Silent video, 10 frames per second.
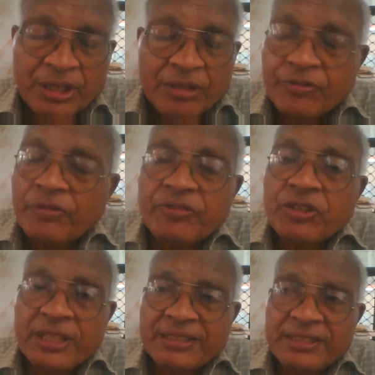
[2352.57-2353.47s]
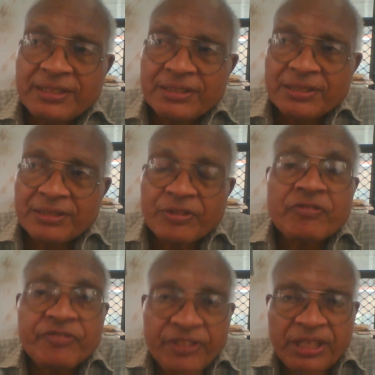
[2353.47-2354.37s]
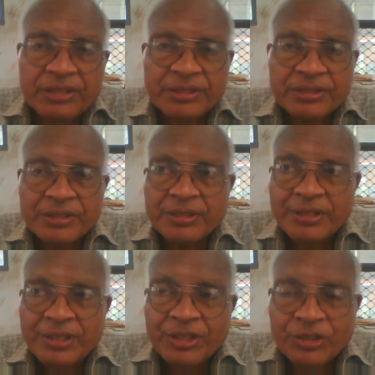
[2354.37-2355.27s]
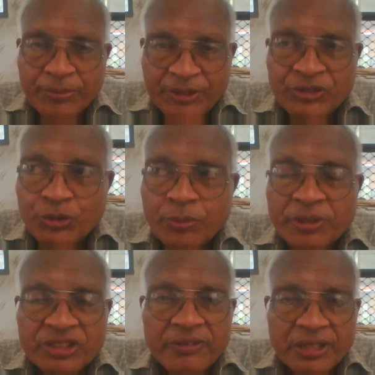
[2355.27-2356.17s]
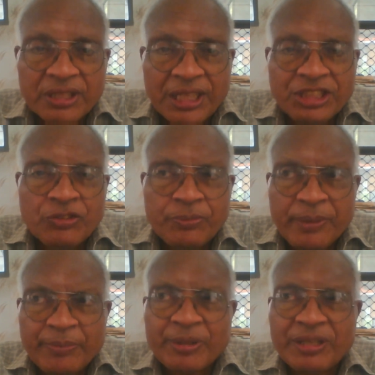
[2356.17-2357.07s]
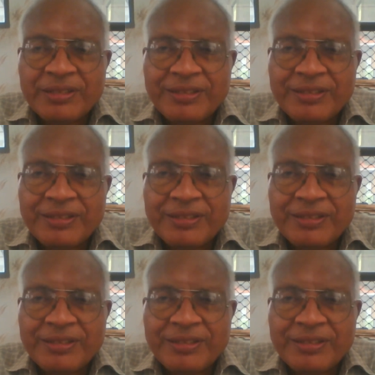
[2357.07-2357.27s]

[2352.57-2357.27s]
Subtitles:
From where you get this? From field. Means you must have interconnection with people.